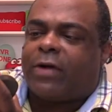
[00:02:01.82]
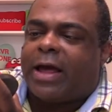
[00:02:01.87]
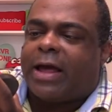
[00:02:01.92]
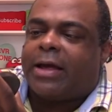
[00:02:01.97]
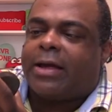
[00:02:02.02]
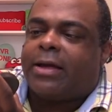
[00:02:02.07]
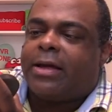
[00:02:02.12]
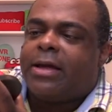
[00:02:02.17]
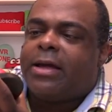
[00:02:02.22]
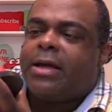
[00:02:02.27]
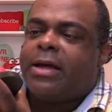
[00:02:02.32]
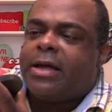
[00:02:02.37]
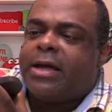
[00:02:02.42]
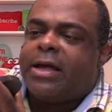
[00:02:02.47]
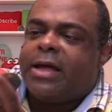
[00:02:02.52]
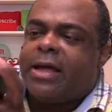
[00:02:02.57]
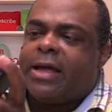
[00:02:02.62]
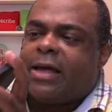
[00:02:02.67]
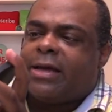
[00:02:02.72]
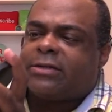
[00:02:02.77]
Like,
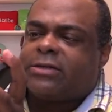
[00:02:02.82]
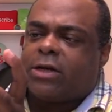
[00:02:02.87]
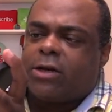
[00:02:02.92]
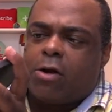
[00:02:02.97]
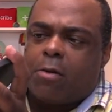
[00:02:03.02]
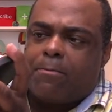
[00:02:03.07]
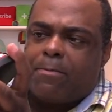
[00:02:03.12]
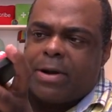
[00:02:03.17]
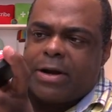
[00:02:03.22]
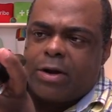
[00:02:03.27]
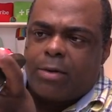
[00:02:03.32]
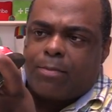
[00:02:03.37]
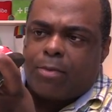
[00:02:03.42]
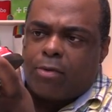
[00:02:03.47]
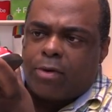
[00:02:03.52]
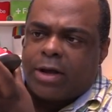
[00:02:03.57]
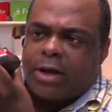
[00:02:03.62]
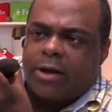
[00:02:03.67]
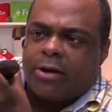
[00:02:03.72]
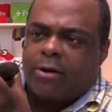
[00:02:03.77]
it's a little
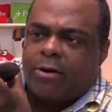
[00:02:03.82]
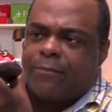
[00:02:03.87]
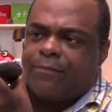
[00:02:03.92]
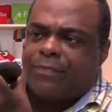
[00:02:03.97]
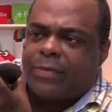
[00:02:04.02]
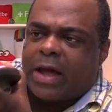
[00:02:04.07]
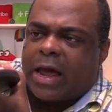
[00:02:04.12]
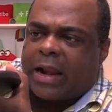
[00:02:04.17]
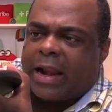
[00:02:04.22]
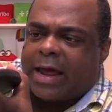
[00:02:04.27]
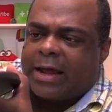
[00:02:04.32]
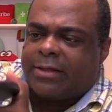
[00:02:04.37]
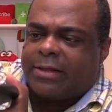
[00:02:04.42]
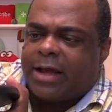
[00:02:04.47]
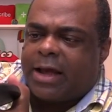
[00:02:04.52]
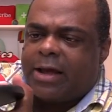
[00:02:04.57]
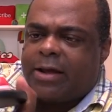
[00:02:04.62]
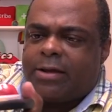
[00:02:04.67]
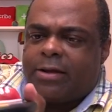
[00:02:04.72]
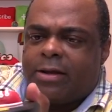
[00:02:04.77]
bendable here. I like
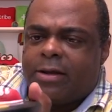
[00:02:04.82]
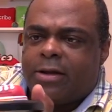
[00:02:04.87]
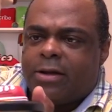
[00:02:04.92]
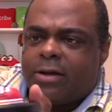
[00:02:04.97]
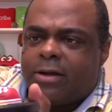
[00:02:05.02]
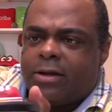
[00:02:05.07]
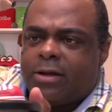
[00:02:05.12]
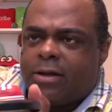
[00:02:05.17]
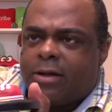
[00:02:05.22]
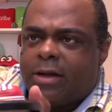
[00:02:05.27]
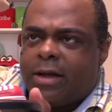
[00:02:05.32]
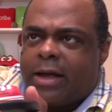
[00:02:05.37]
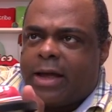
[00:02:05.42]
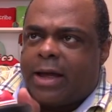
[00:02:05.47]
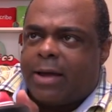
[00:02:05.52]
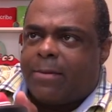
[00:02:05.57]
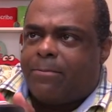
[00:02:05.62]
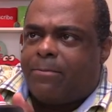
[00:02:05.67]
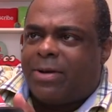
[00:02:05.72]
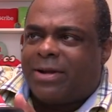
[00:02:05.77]
that.
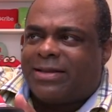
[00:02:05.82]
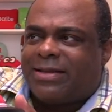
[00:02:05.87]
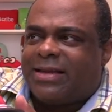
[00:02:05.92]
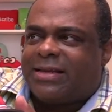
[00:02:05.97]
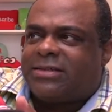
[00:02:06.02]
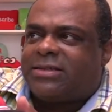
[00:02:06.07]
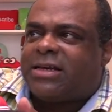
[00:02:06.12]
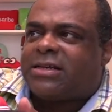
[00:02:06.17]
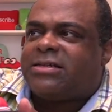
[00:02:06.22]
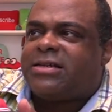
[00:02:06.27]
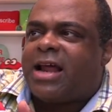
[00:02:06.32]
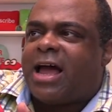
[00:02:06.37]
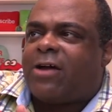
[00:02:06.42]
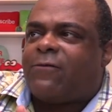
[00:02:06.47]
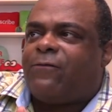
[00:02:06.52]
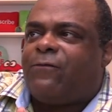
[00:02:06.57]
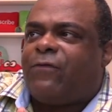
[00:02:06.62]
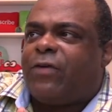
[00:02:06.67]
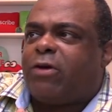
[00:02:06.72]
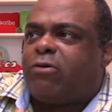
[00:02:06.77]
But this does not
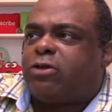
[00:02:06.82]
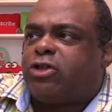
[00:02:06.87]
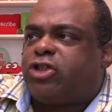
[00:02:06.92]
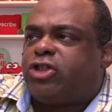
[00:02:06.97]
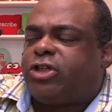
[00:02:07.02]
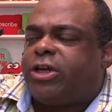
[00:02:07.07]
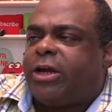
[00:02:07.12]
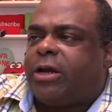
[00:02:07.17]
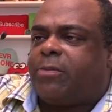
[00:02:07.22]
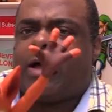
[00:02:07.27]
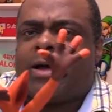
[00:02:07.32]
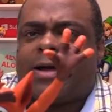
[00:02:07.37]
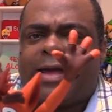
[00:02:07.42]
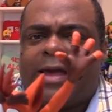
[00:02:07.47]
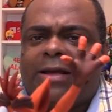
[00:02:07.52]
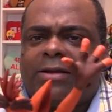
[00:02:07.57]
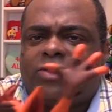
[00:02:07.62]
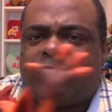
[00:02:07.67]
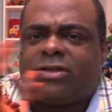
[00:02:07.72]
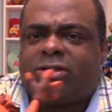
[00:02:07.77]
feel cheap.
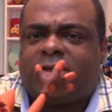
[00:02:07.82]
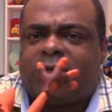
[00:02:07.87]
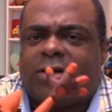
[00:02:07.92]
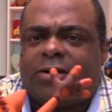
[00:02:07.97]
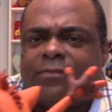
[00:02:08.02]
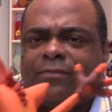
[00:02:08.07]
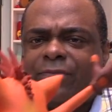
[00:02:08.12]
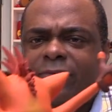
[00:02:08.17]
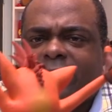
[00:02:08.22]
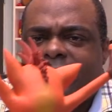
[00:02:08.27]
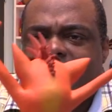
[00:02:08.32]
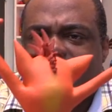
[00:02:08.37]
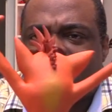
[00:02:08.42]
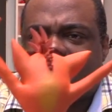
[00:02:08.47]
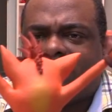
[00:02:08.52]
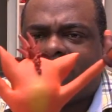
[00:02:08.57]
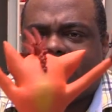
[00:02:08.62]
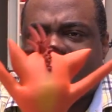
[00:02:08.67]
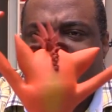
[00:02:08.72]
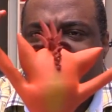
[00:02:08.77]
Again, just the
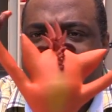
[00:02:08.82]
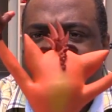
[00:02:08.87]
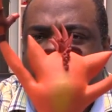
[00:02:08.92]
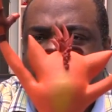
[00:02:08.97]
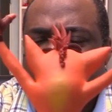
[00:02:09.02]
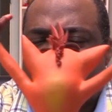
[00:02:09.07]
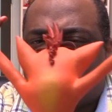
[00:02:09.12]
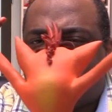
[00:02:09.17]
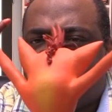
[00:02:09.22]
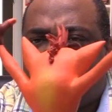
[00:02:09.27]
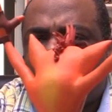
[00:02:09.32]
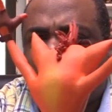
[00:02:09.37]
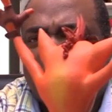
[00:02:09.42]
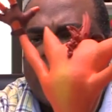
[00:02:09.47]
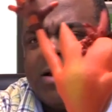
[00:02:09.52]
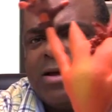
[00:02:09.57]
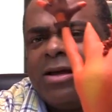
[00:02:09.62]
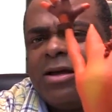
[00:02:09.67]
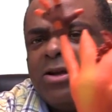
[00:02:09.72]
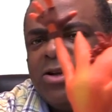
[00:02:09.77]
detail. Let me
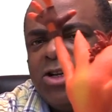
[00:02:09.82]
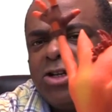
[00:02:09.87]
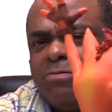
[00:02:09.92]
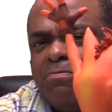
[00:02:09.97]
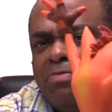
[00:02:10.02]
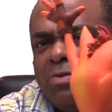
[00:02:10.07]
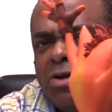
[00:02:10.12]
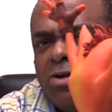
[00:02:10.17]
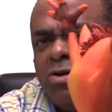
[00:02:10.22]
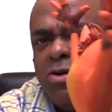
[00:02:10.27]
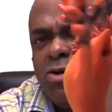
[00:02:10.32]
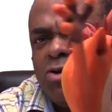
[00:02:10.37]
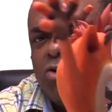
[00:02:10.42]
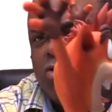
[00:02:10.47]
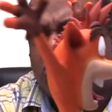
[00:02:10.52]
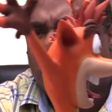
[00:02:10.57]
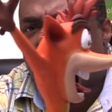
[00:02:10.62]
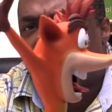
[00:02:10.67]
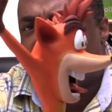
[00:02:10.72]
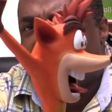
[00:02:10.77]
just beauty
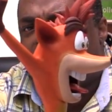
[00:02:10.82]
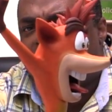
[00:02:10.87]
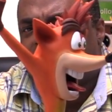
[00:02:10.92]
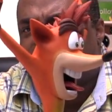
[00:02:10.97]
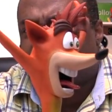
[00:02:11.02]
guru that.